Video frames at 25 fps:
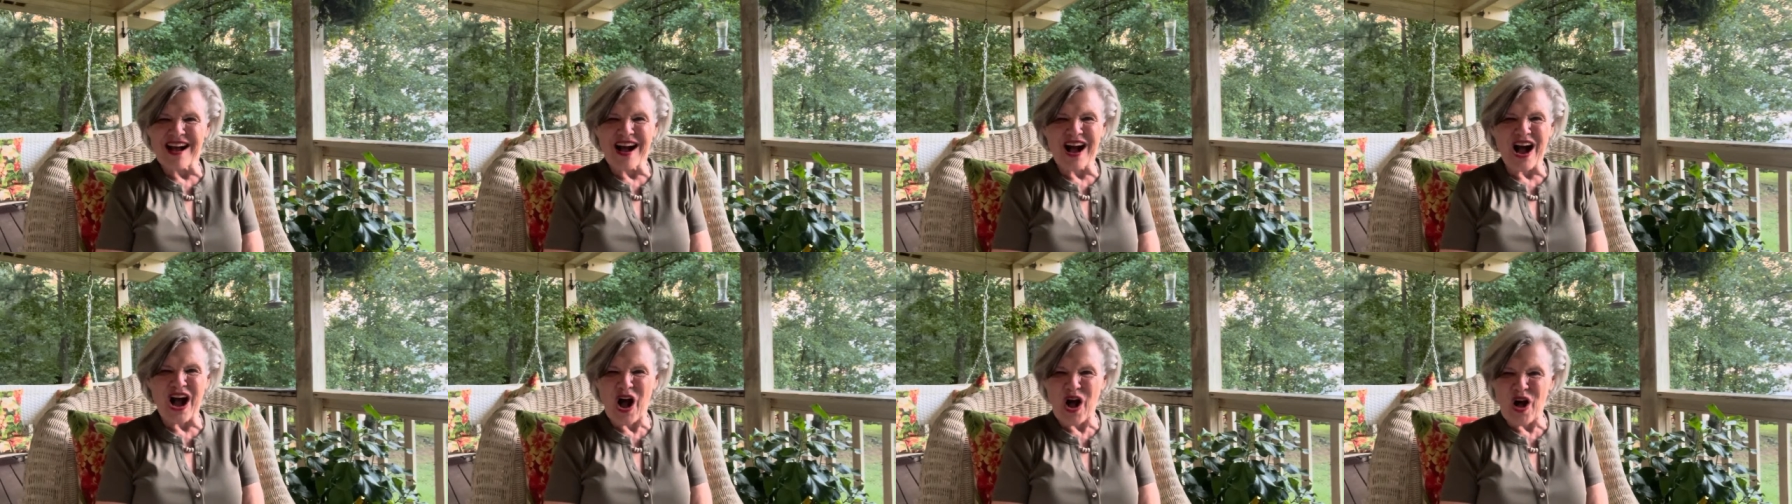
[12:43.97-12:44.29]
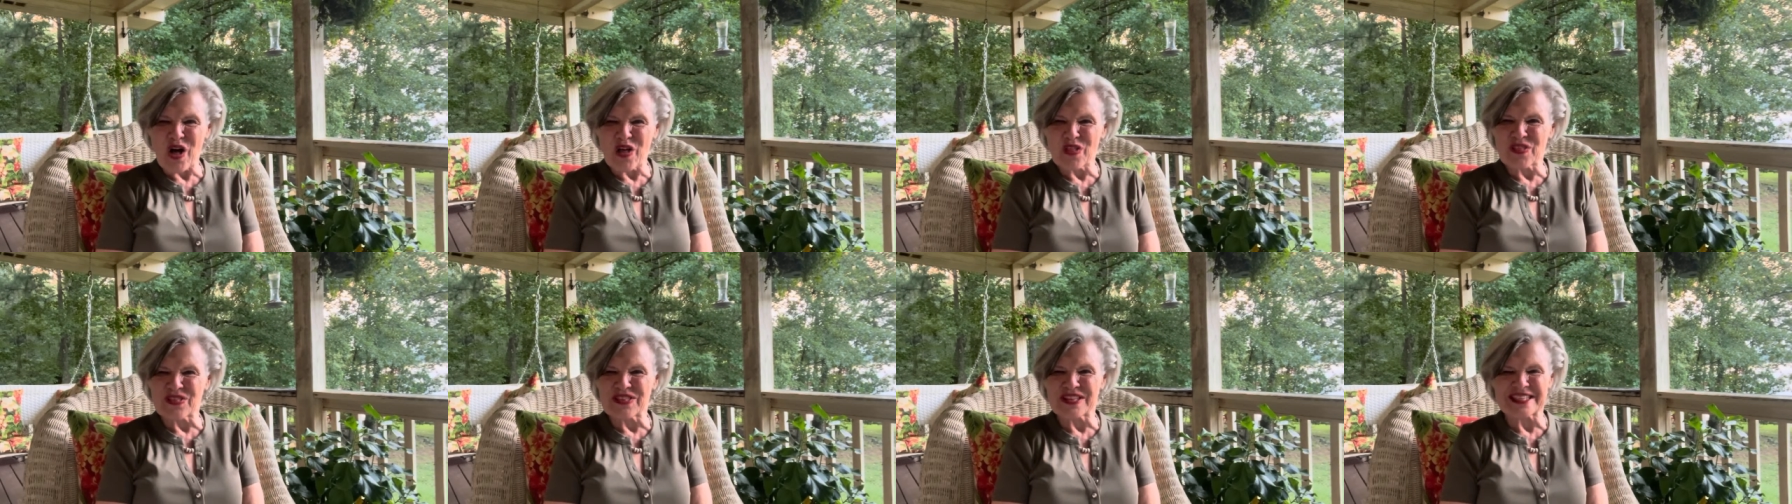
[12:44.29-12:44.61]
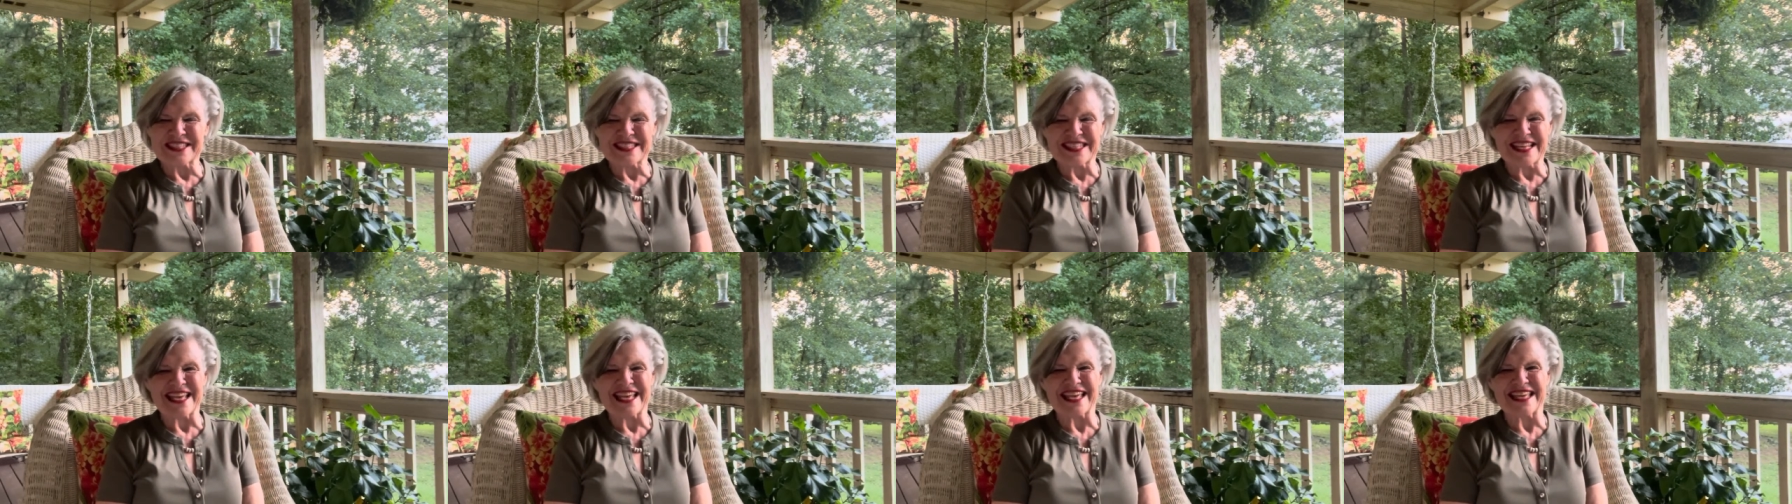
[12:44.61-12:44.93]
all the
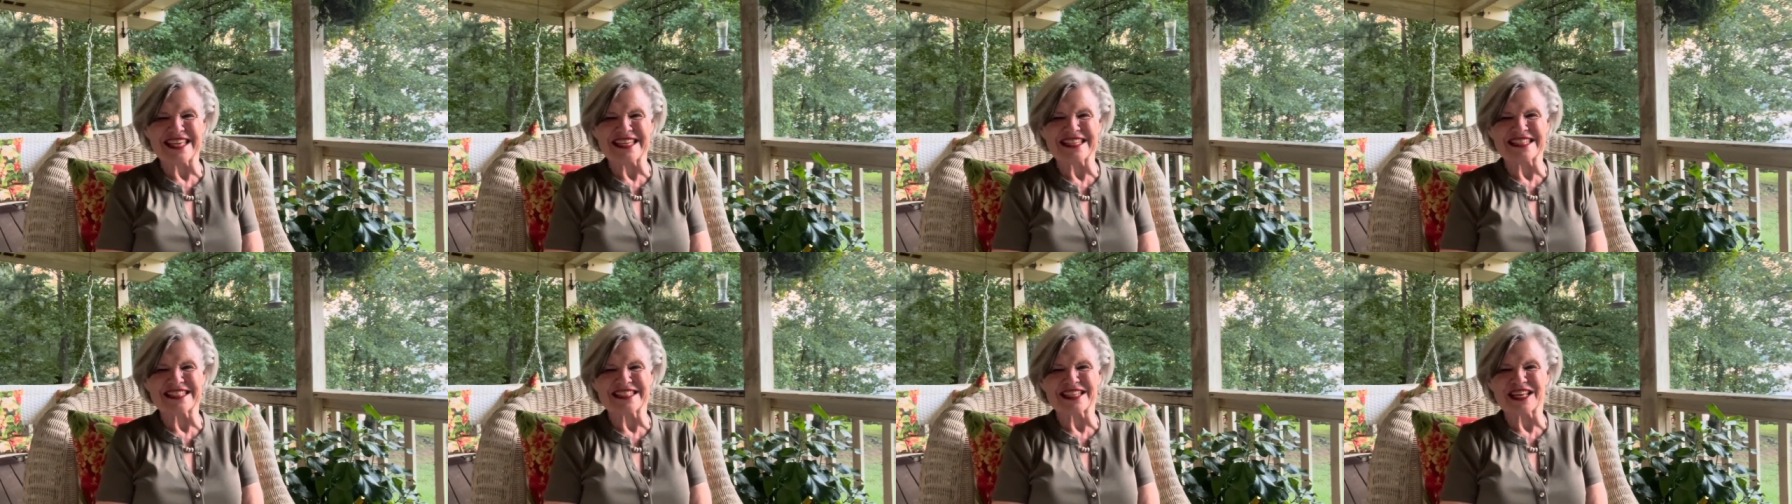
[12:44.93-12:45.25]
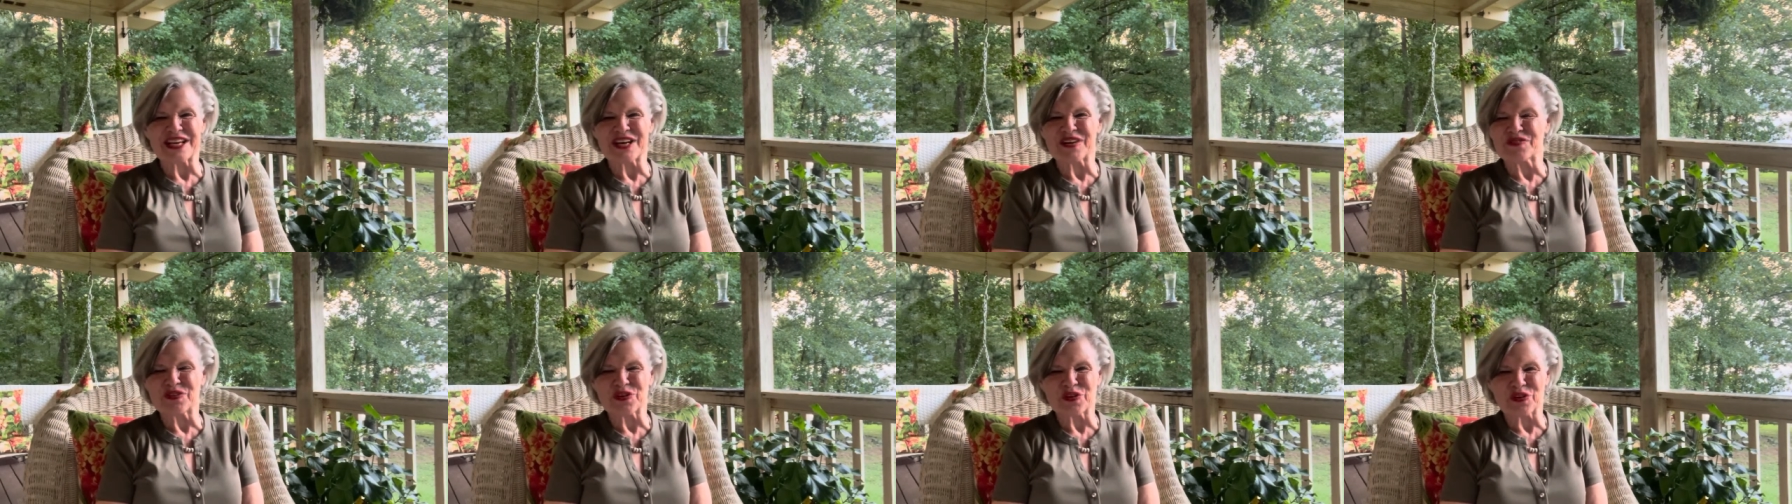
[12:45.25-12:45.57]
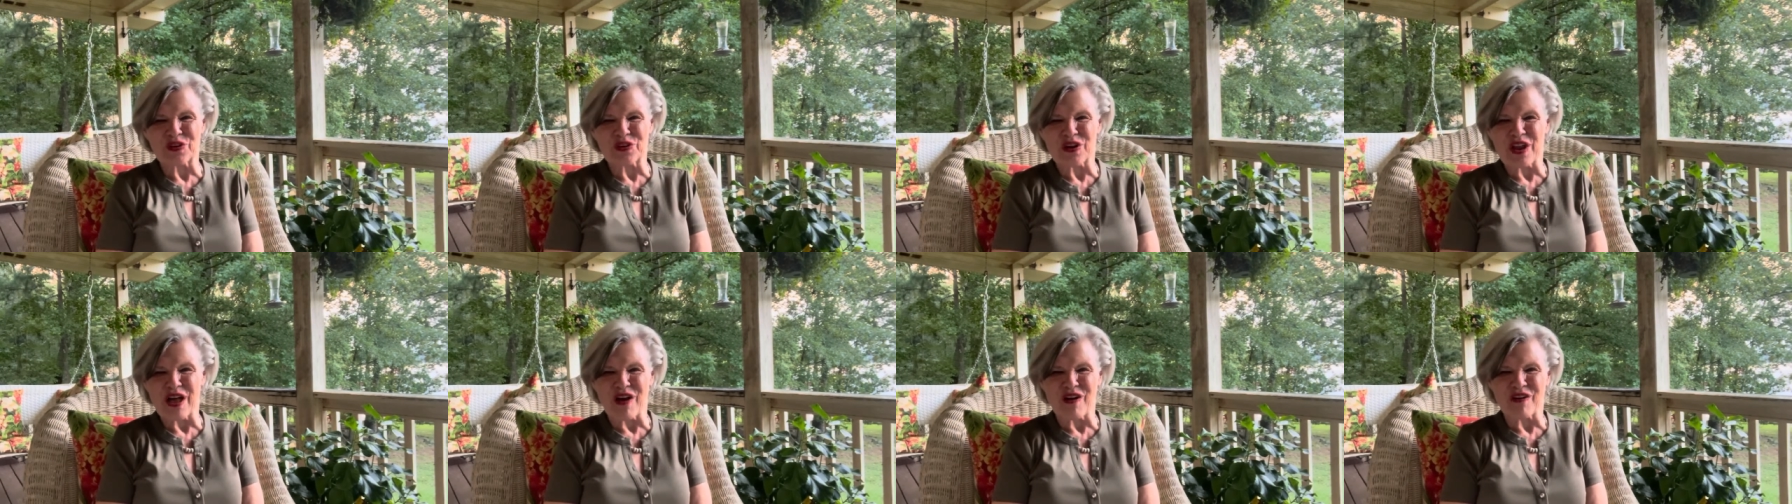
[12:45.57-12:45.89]
days of your
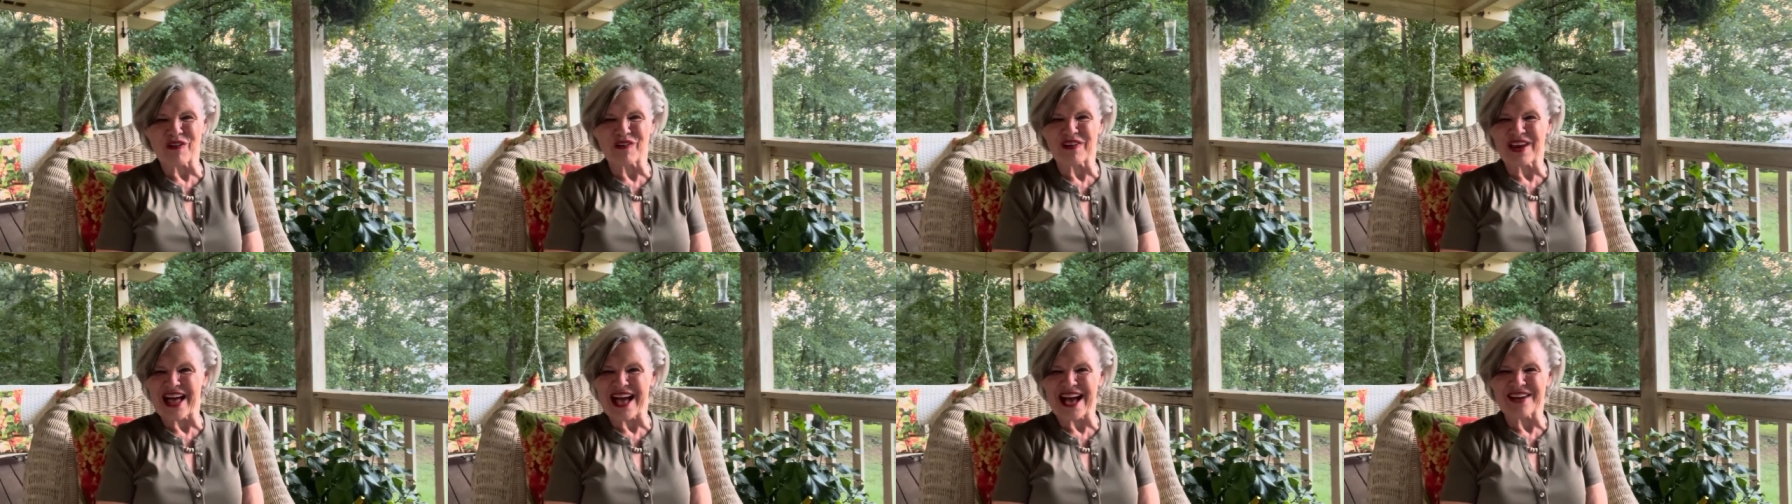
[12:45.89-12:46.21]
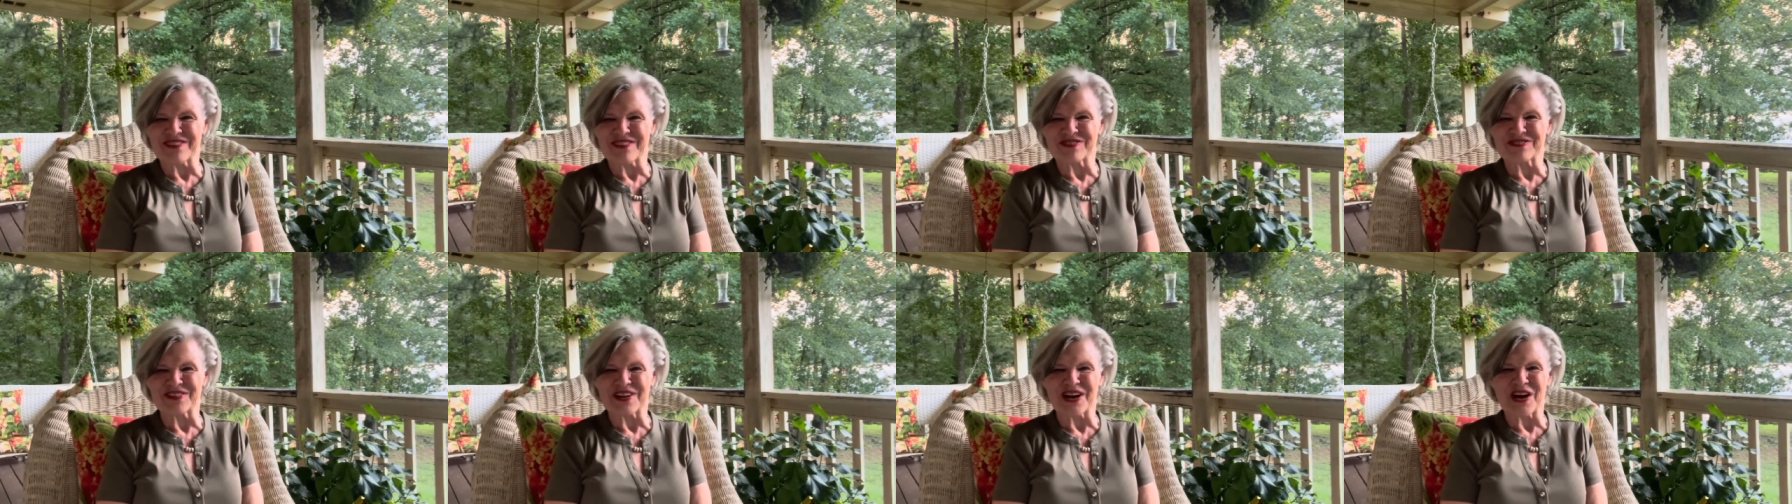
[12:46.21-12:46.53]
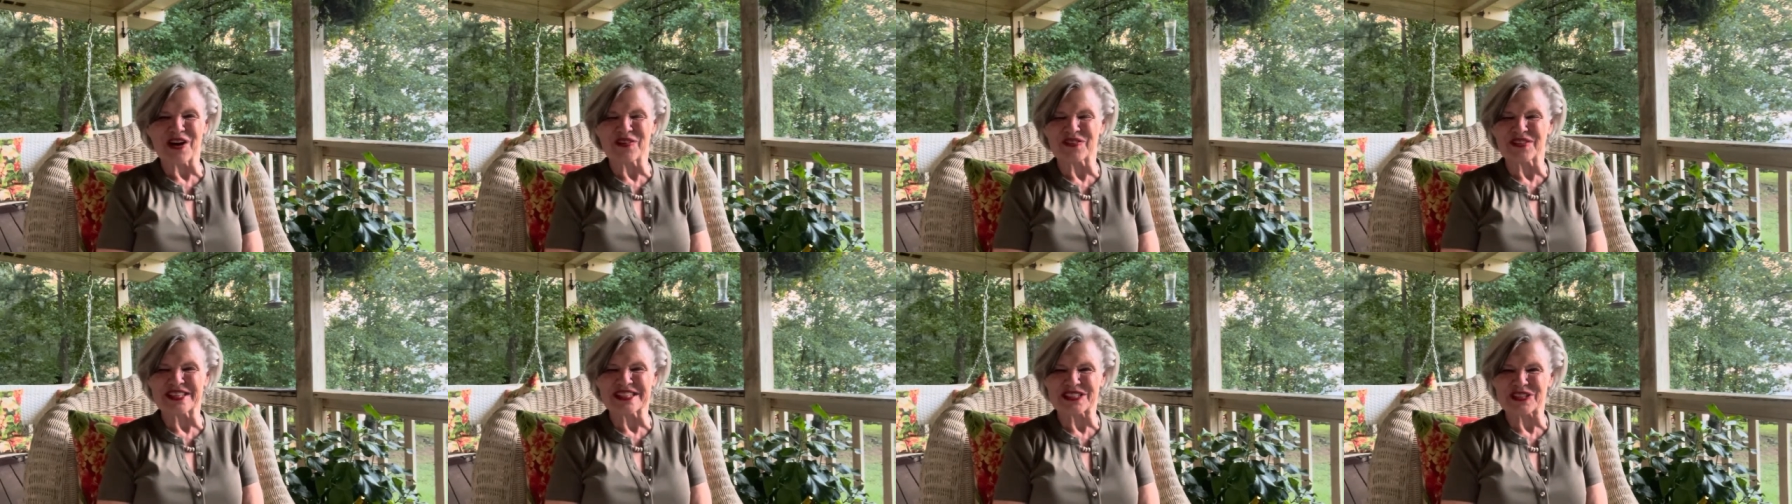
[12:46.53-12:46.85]
long life
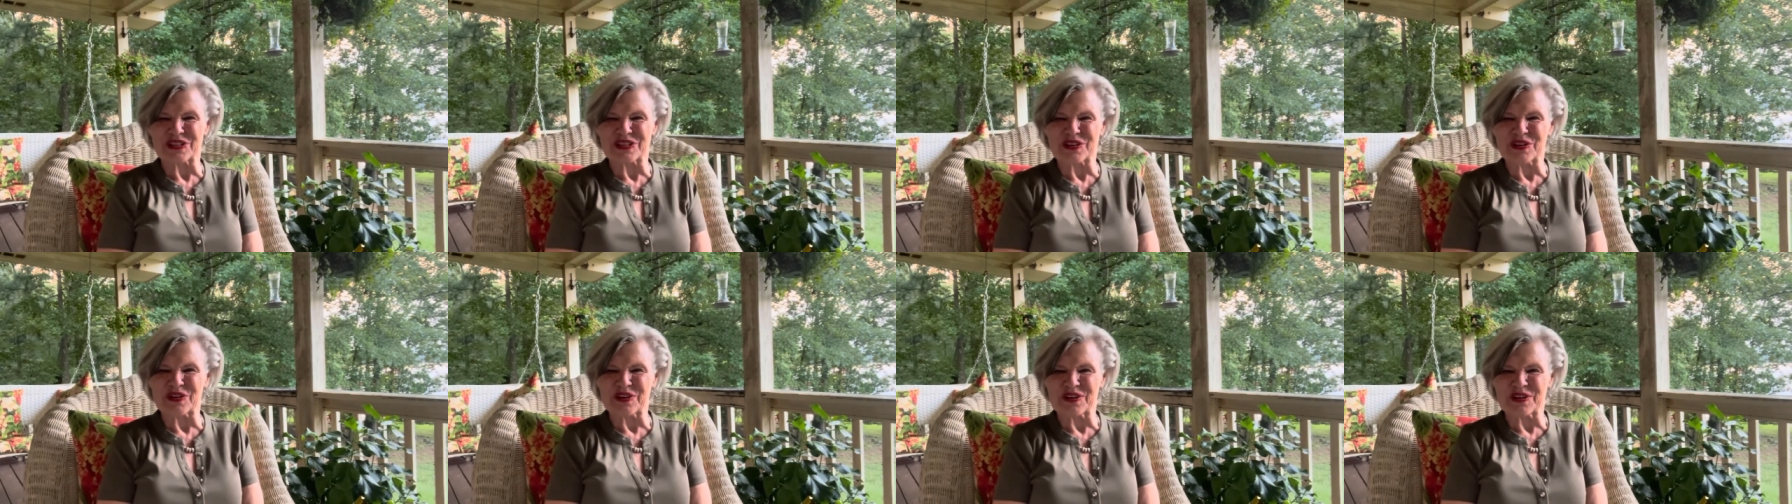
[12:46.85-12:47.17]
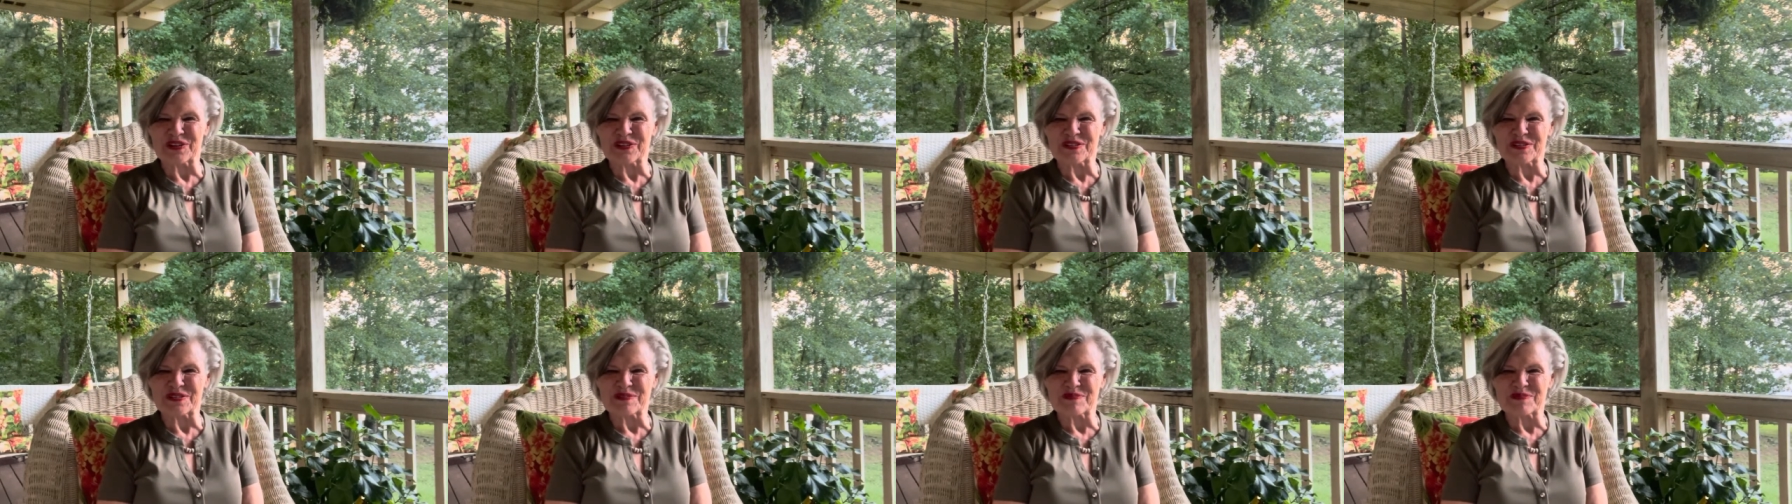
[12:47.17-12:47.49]
on this earth.